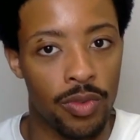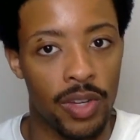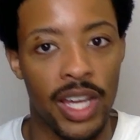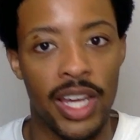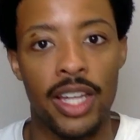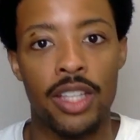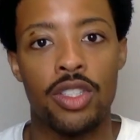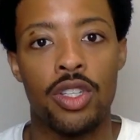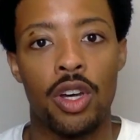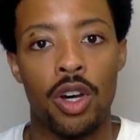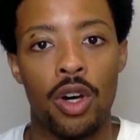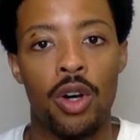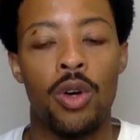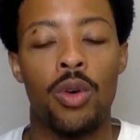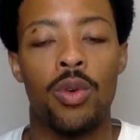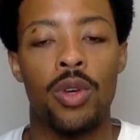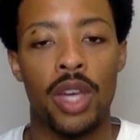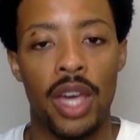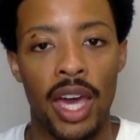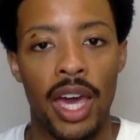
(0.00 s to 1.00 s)
Like, it's
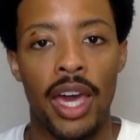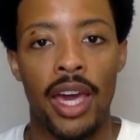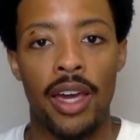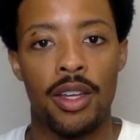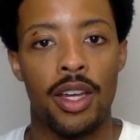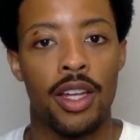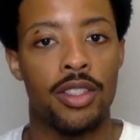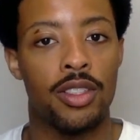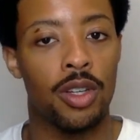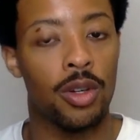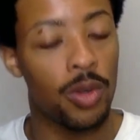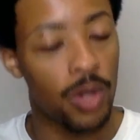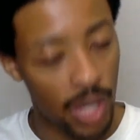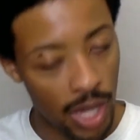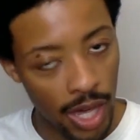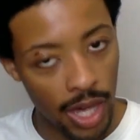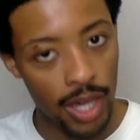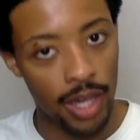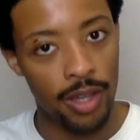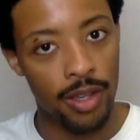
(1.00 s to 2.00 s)
okay. It's
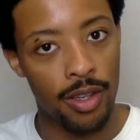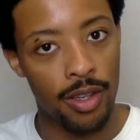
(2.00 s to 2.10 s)
okay.